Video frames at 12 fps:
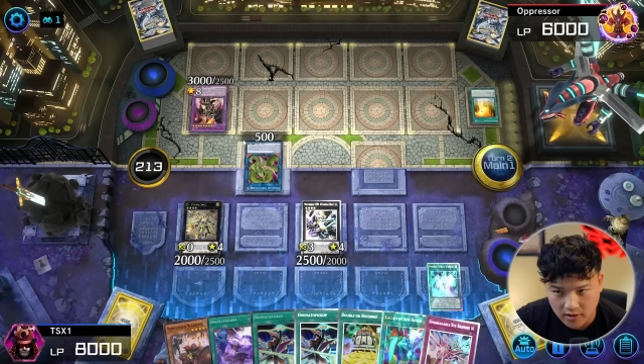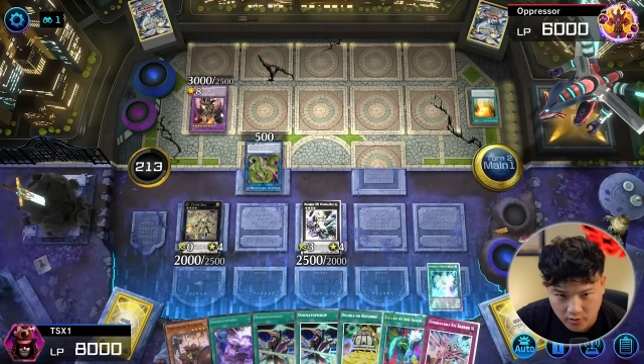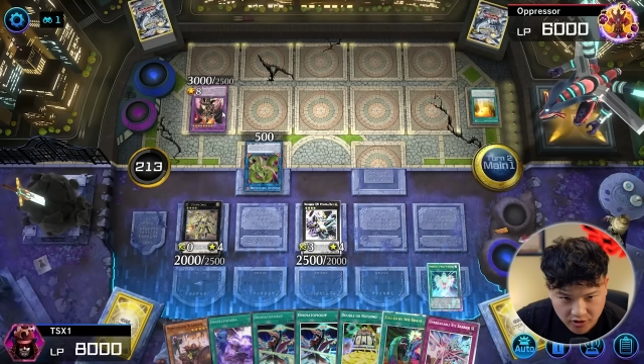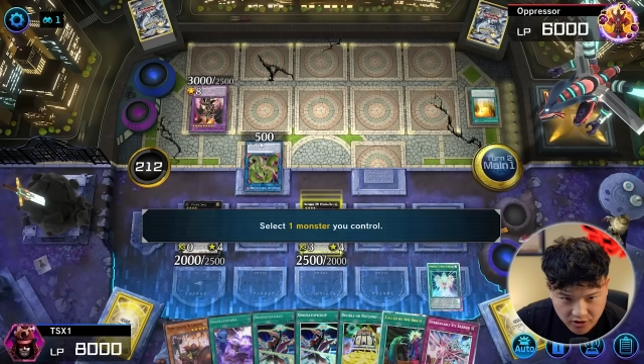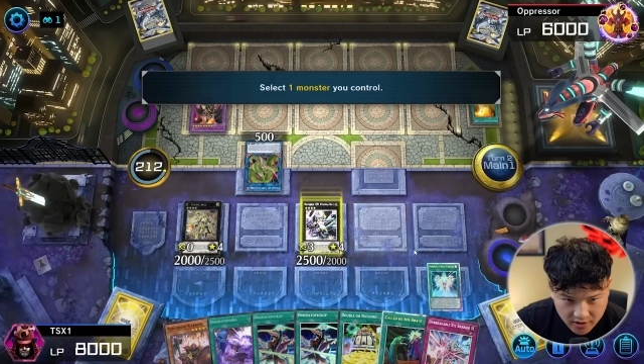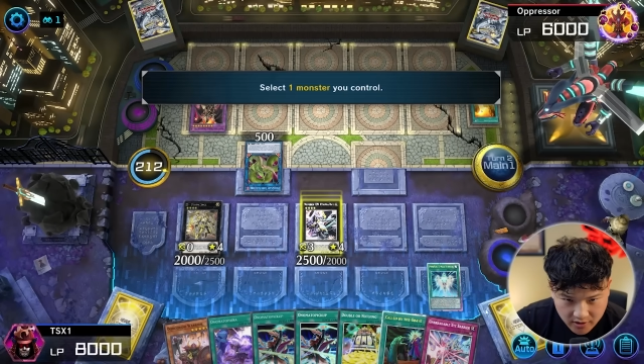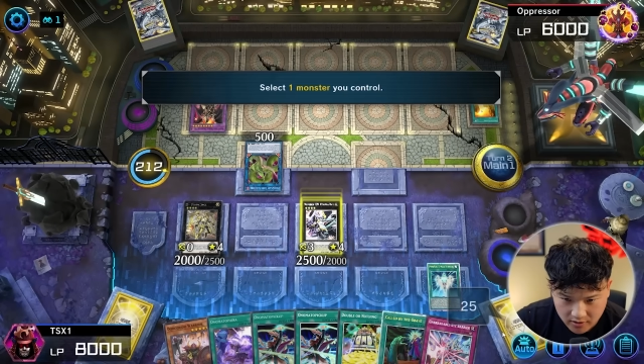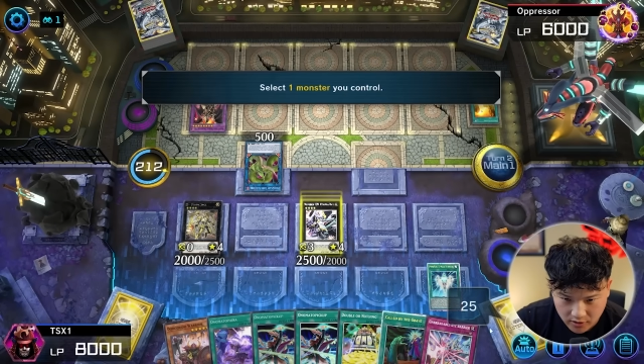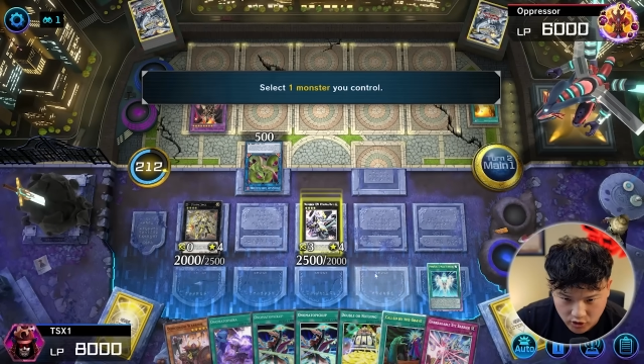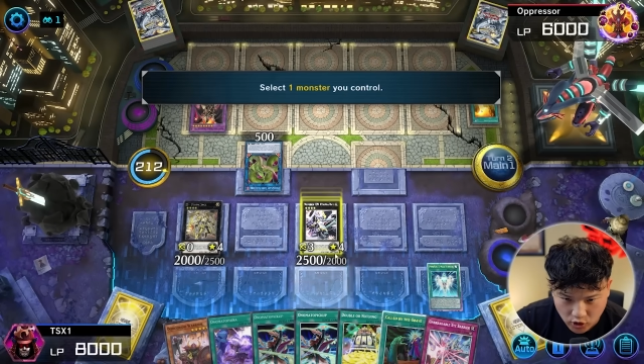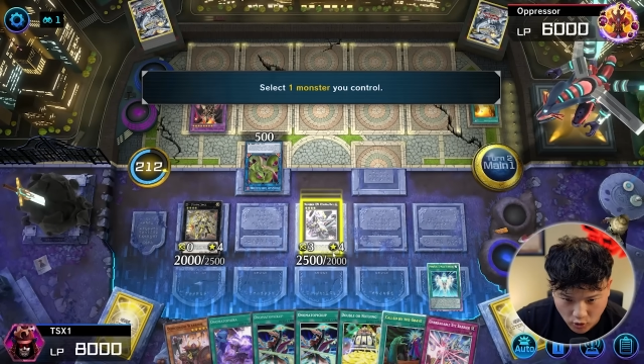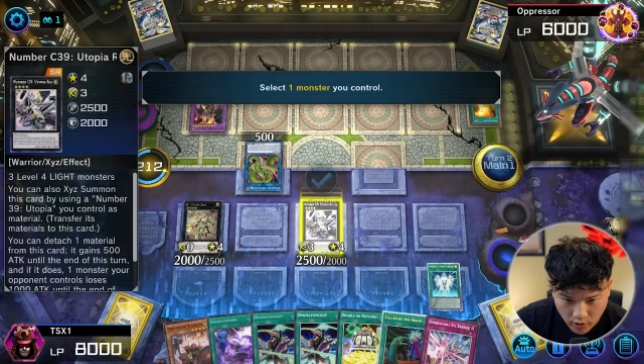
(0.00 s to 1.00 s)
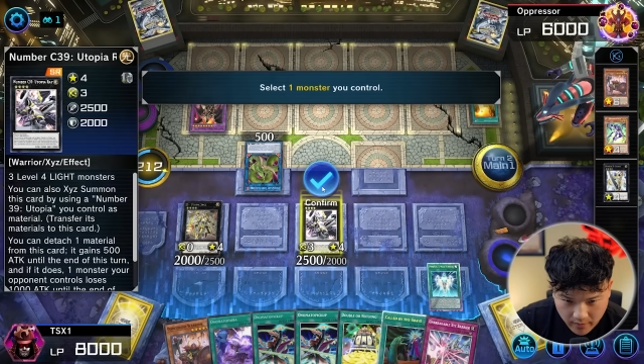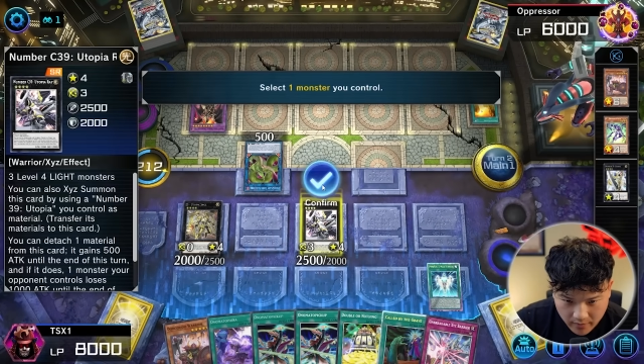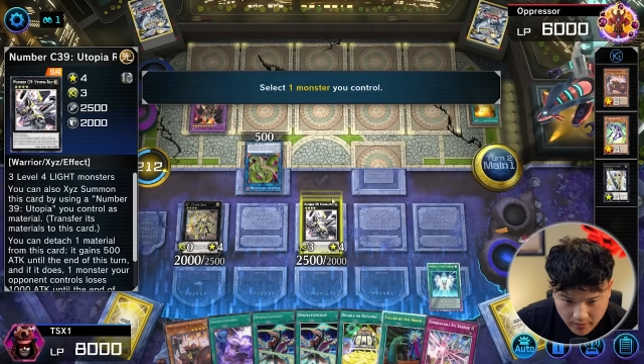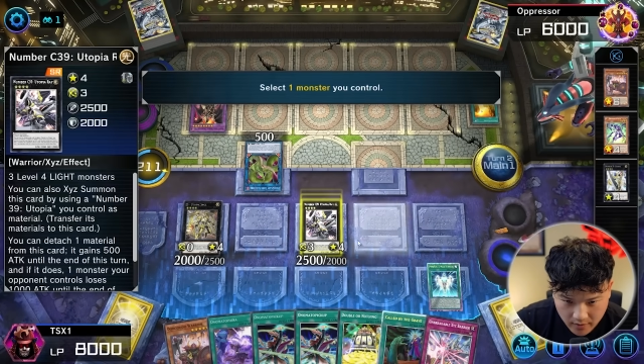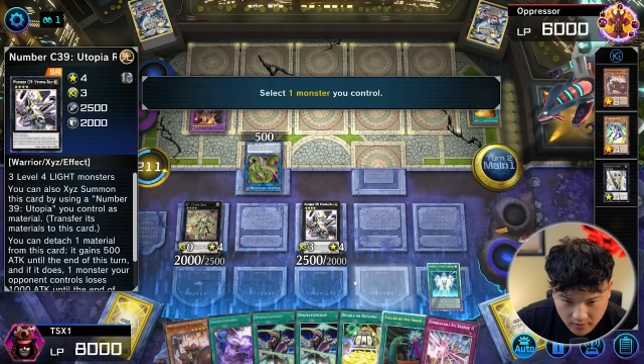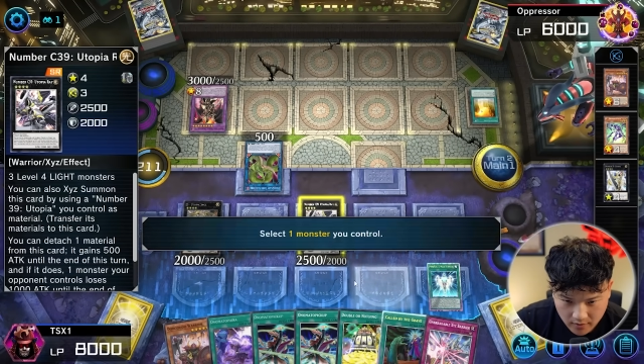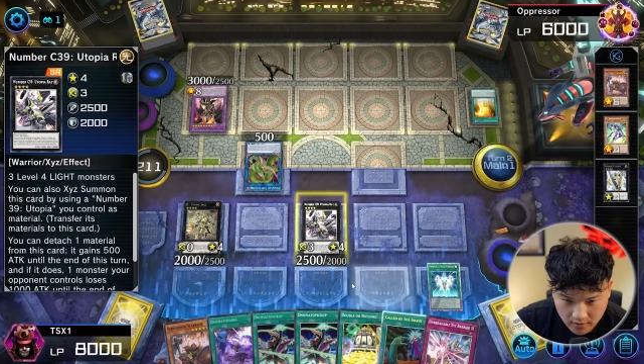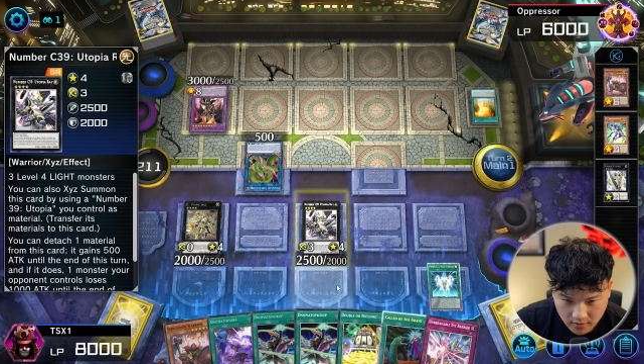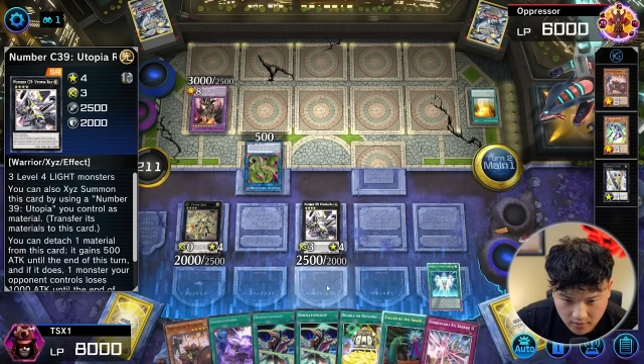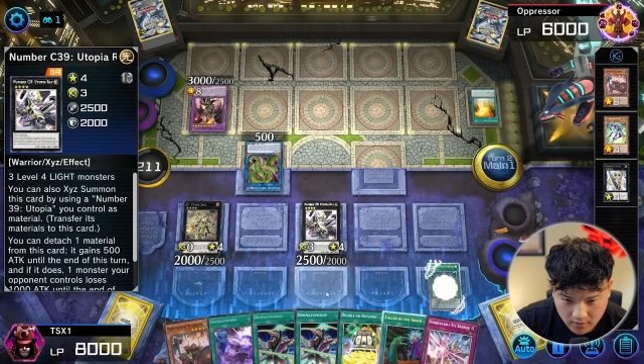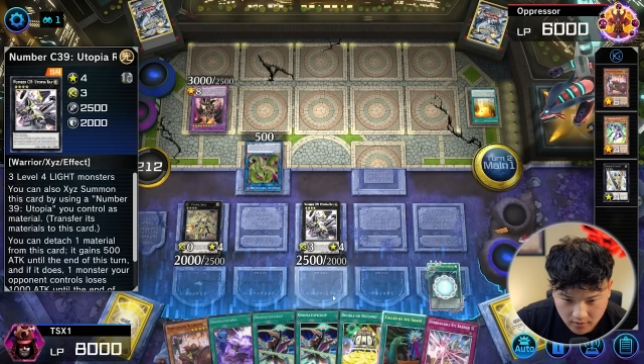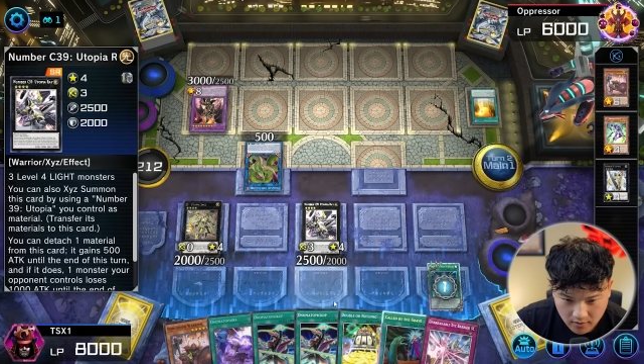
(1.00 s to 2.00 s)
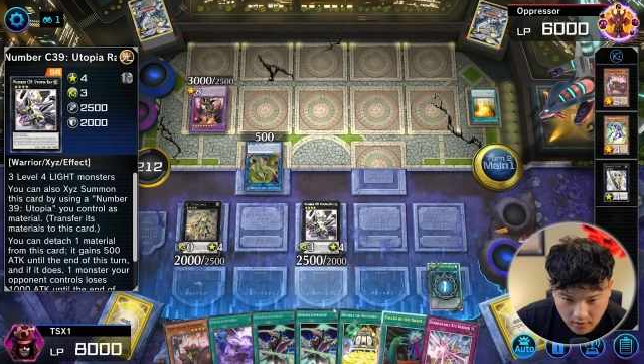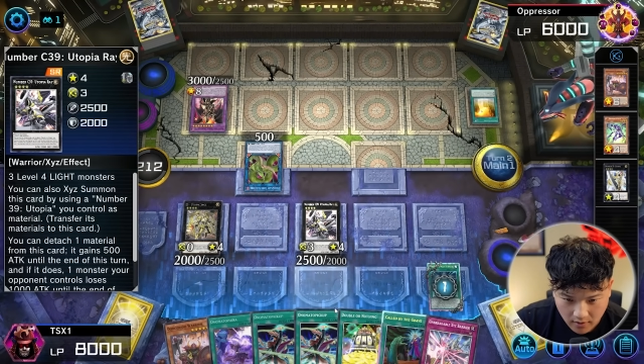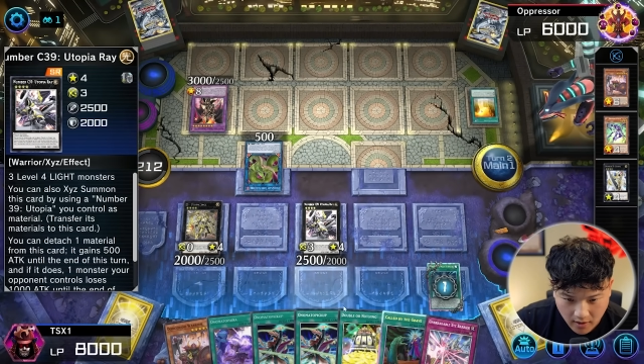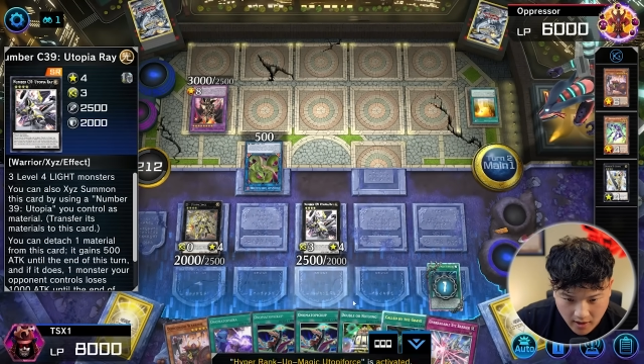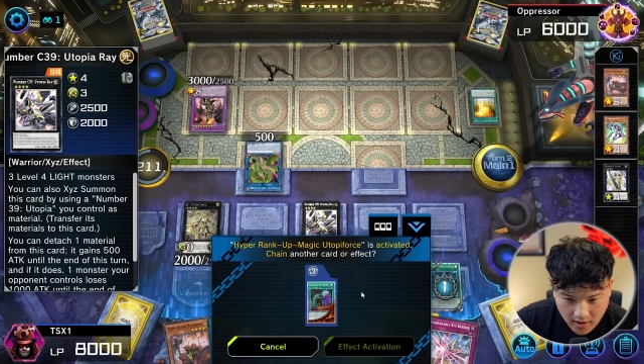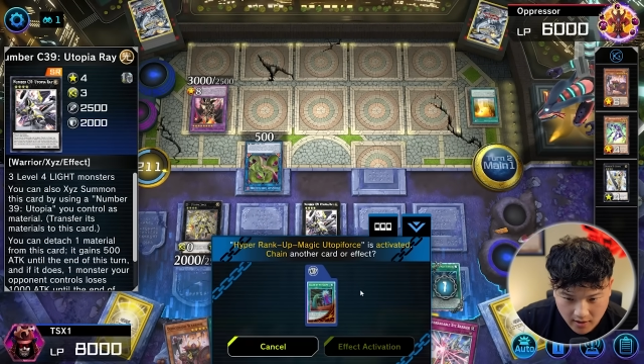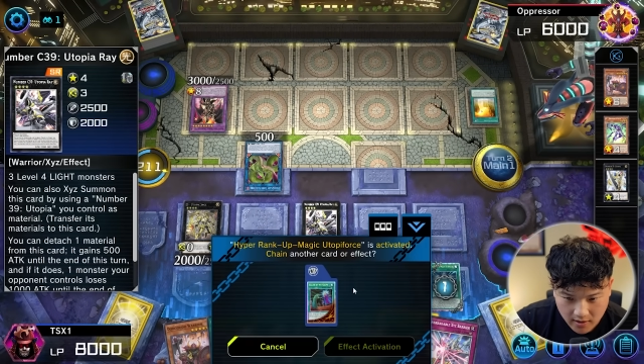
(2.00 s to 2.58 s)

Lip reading: just going to destroy him. All right.